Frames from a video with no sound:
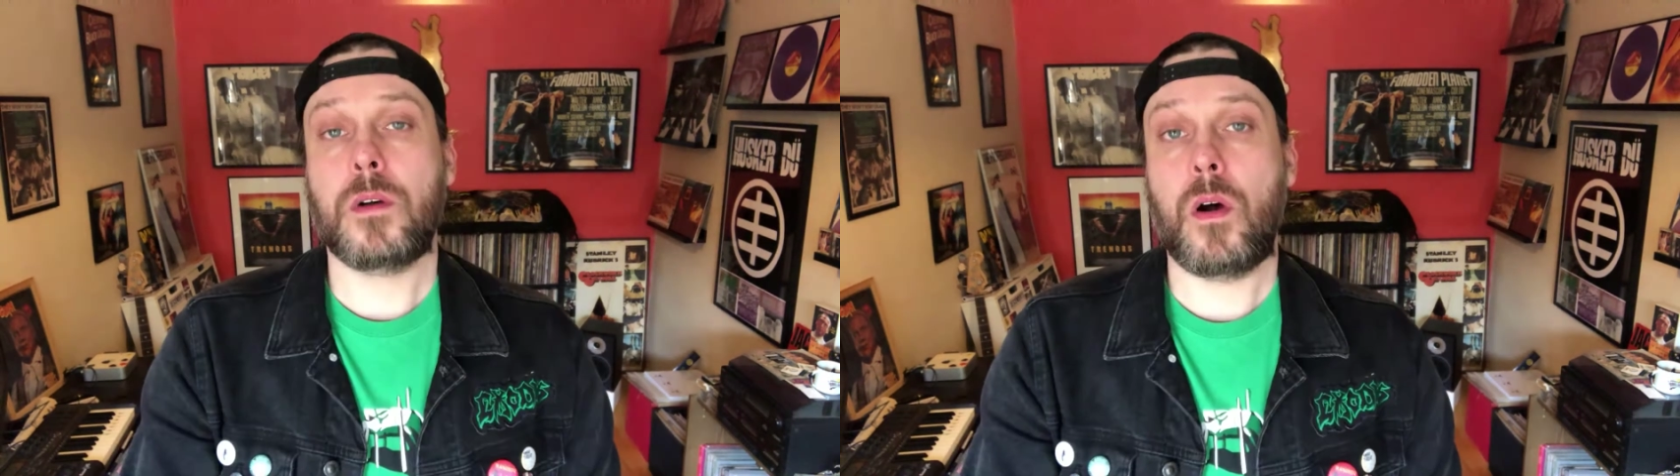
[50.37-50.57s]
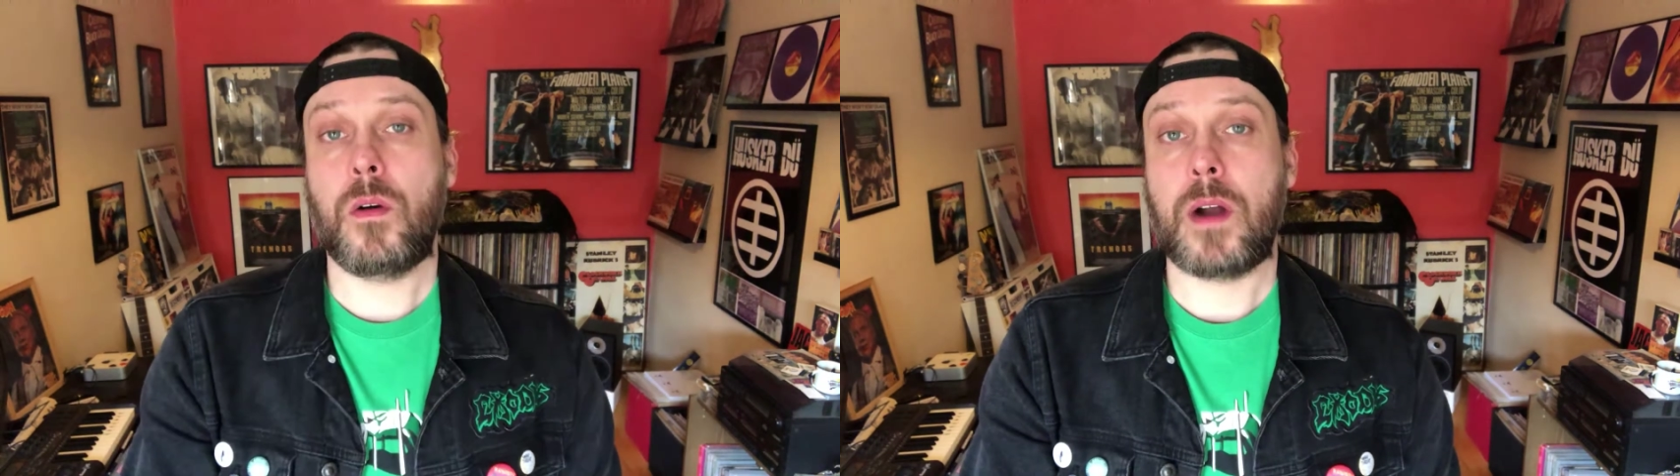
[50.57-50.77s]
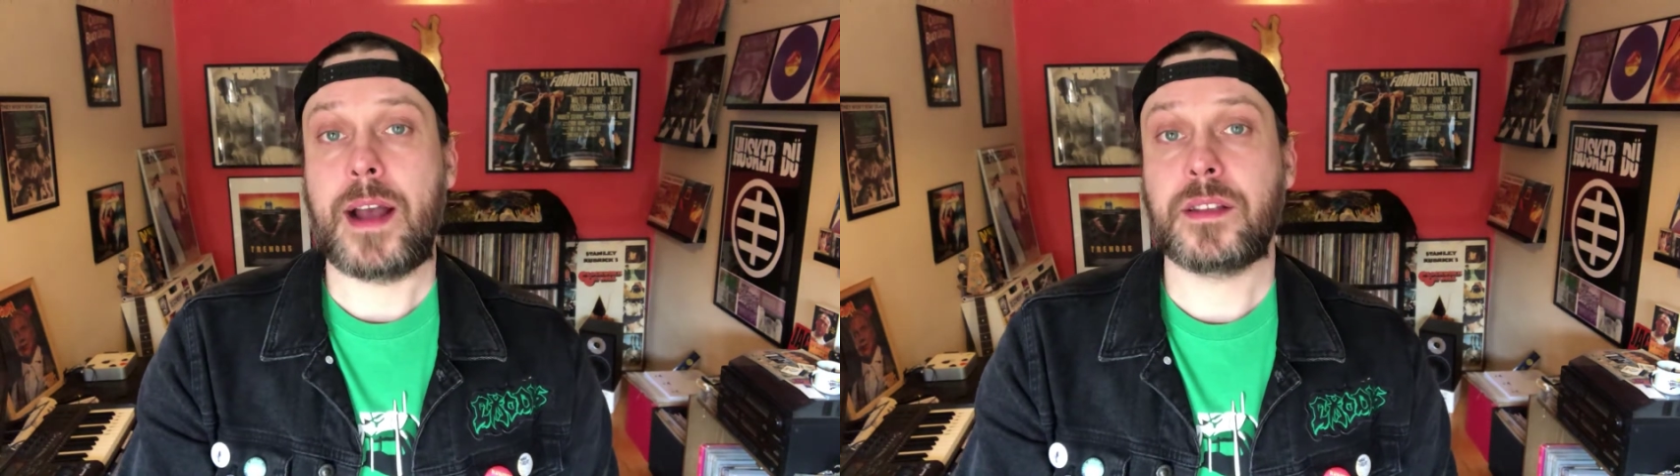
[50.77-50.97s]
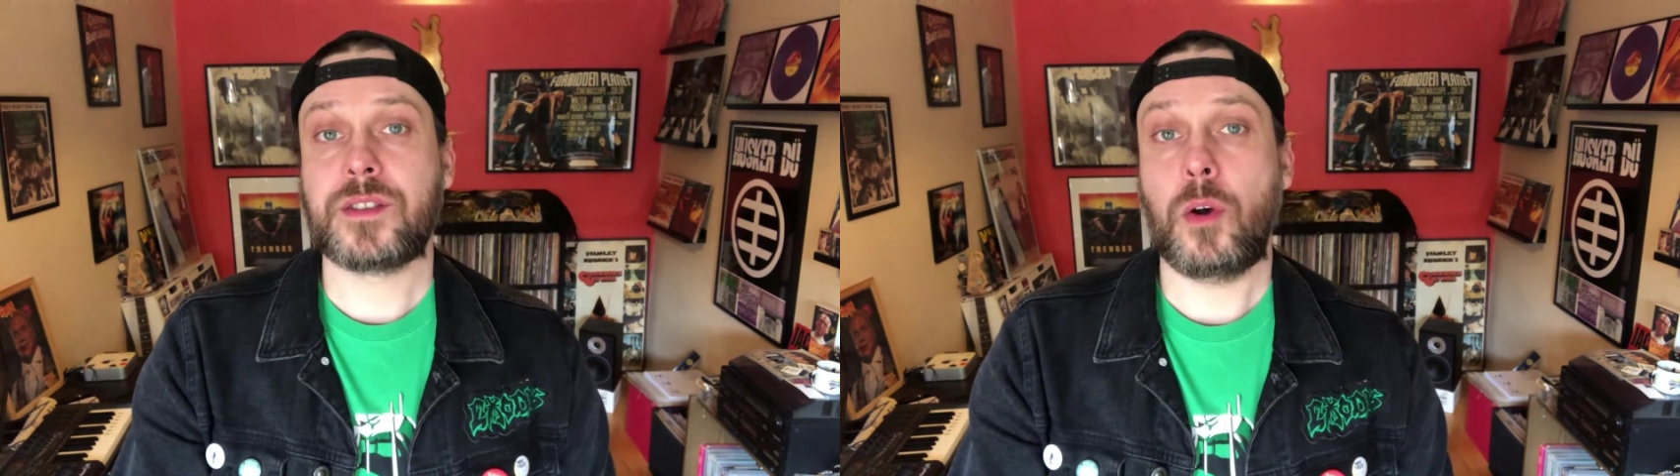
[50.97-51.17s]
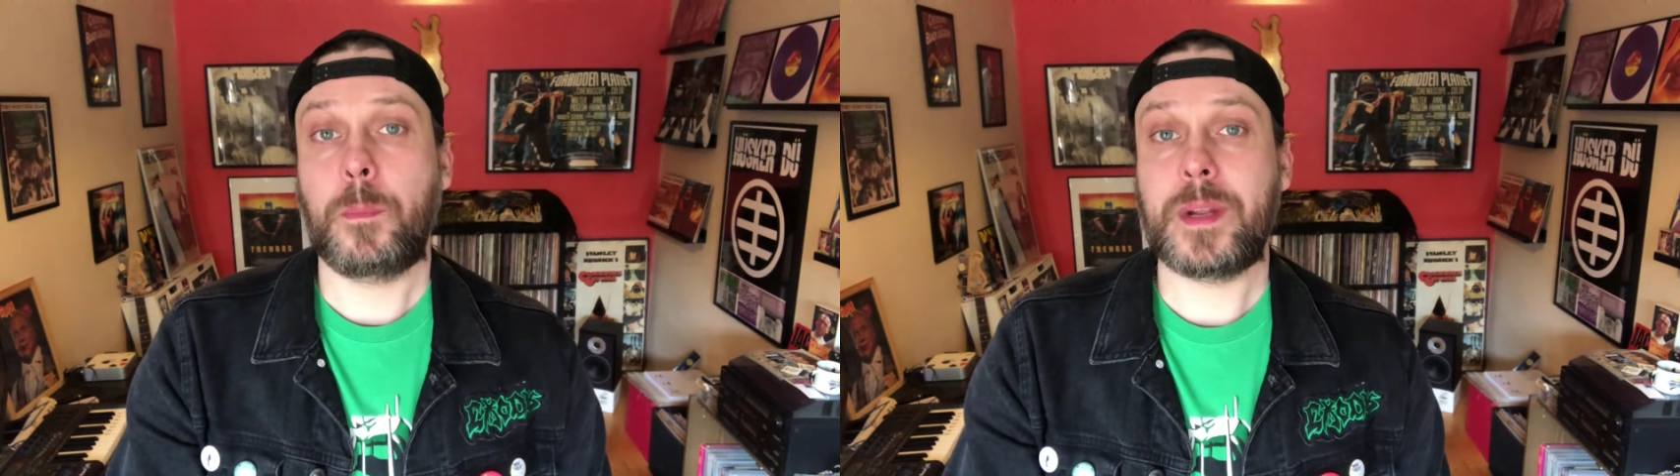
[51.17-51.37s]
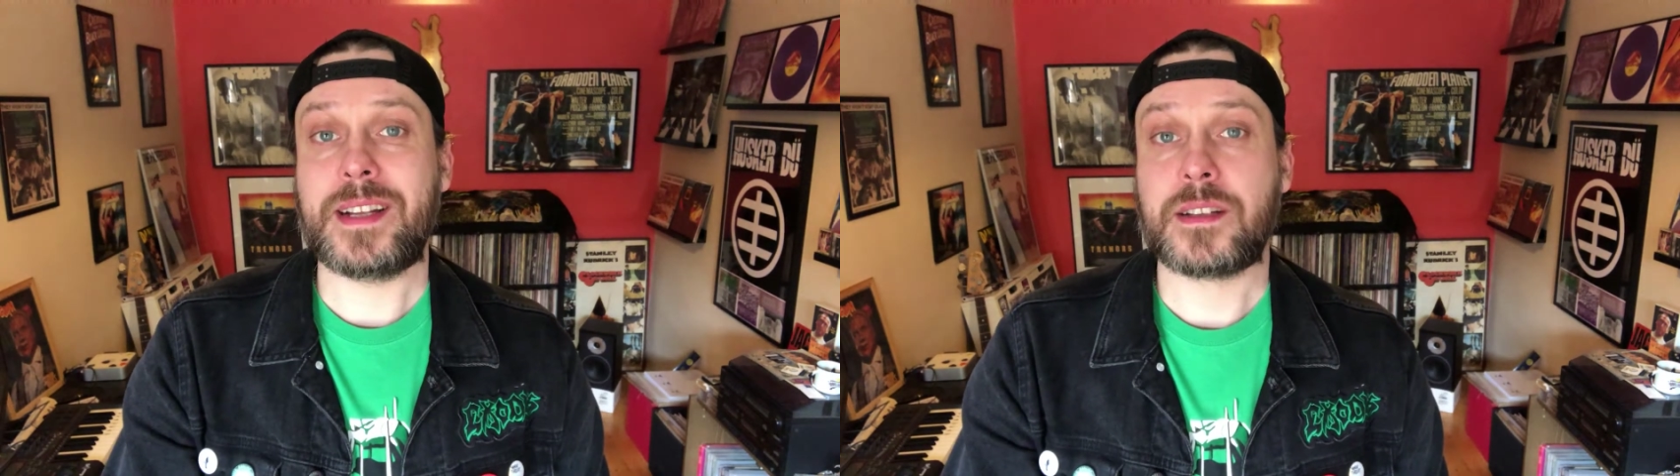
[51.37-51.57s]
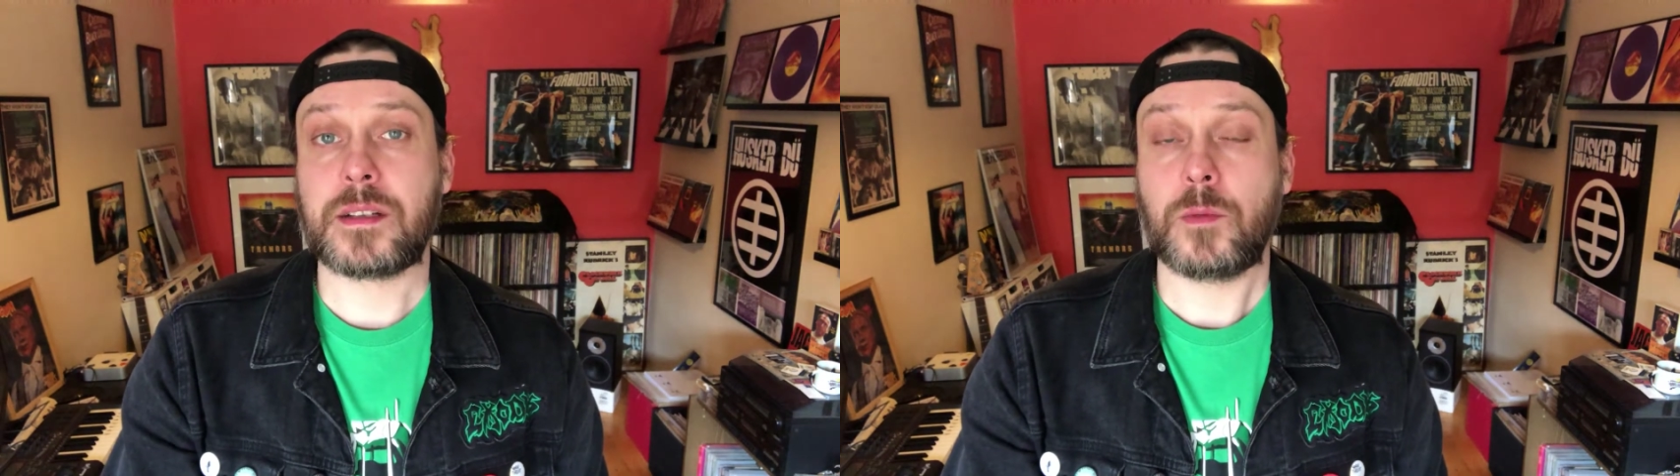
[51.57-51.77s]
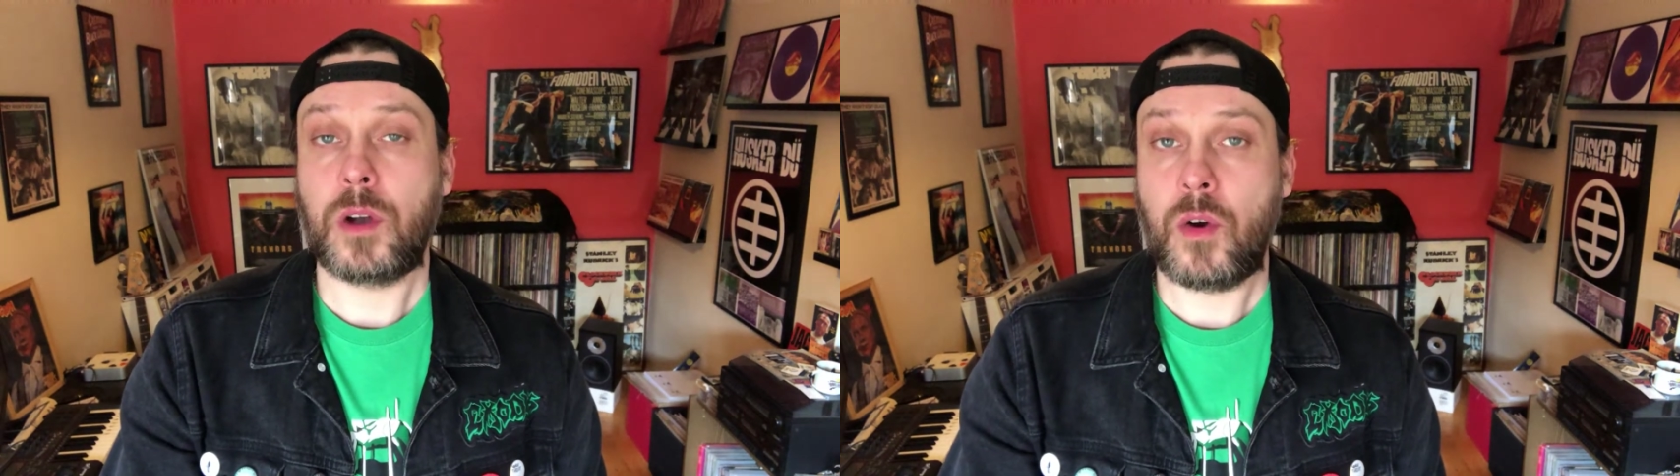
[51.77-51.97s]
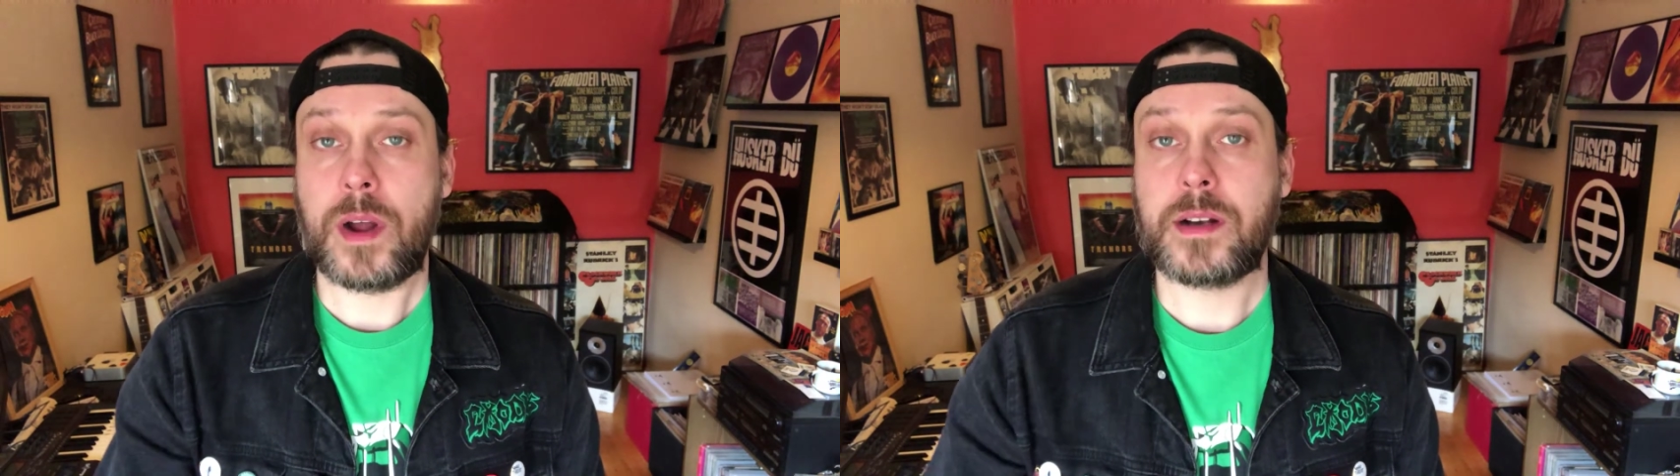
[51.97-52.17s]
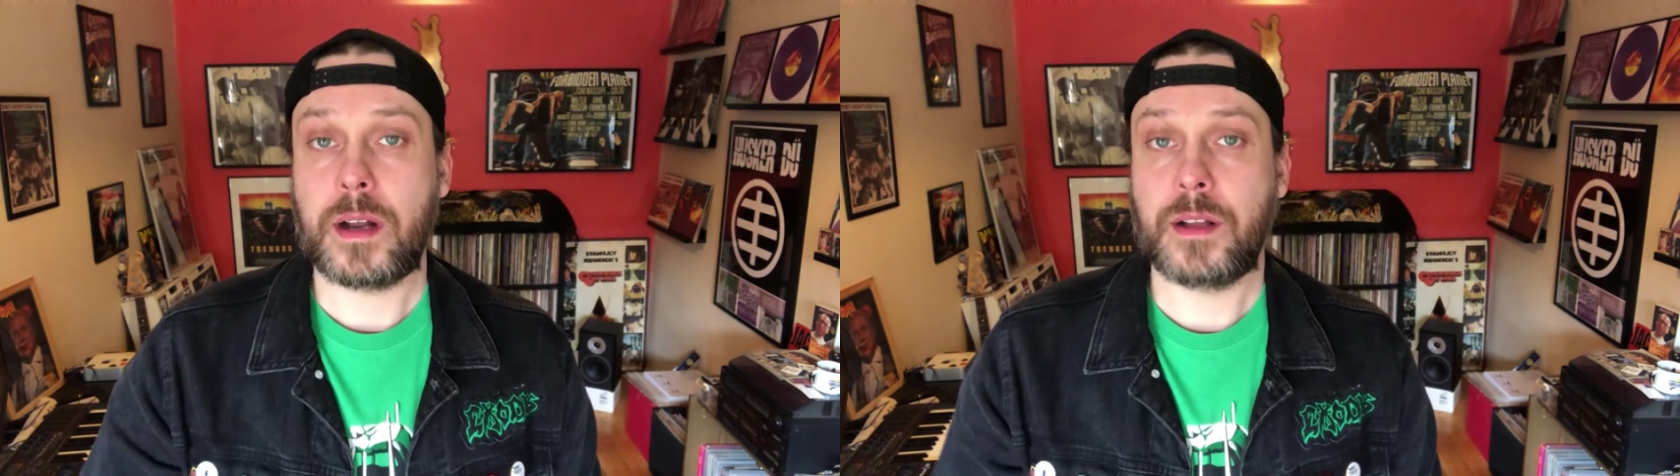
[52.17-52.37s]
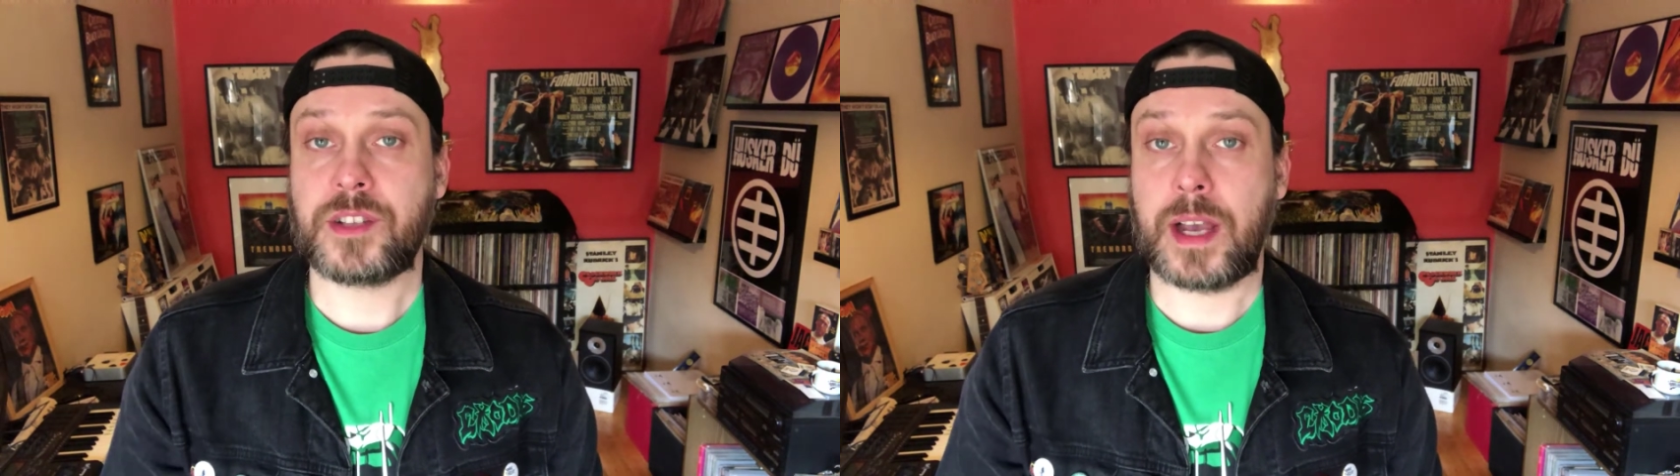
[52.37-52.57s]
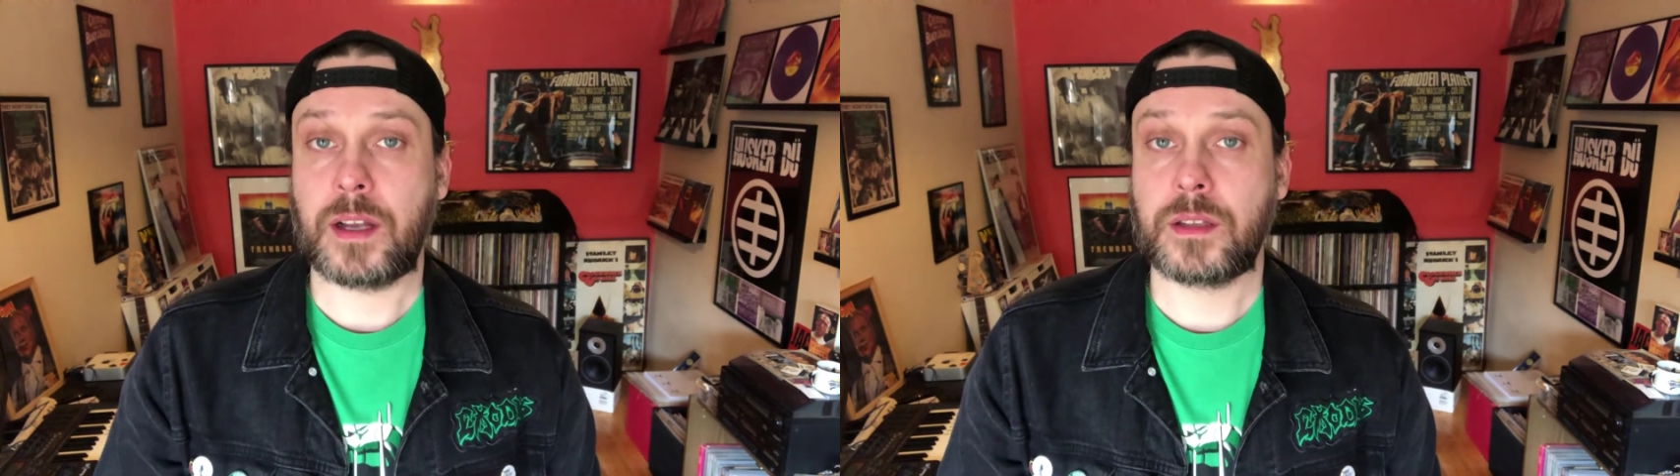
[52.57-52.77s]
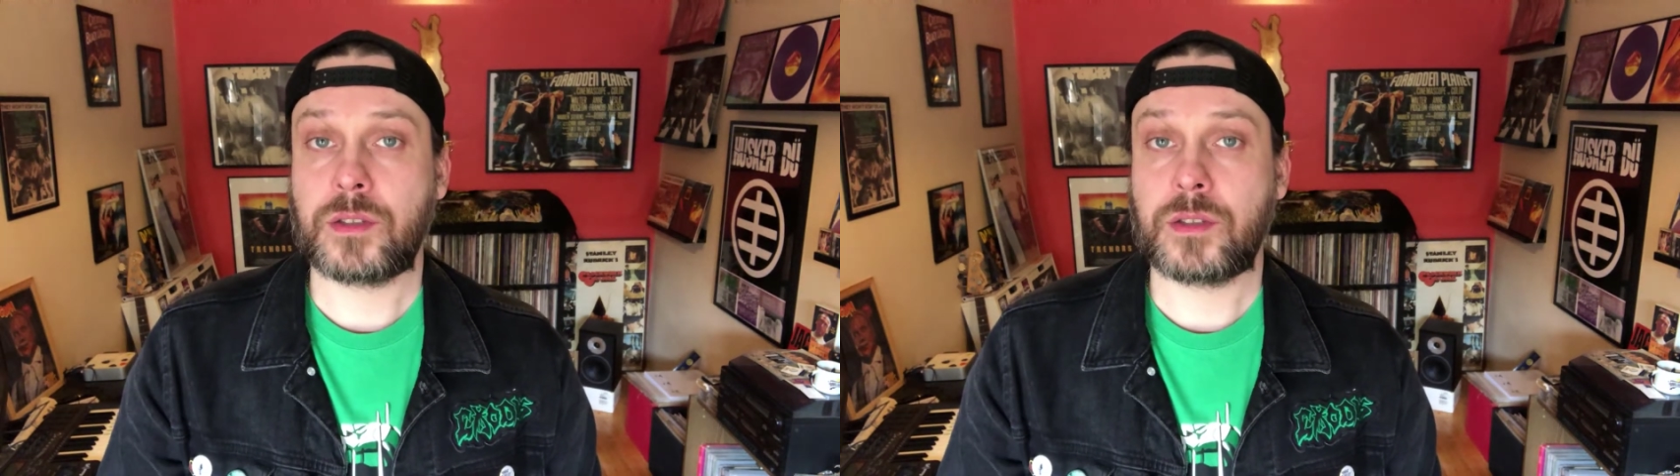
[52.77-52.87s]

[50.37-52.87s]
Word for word: Alright, so please go and check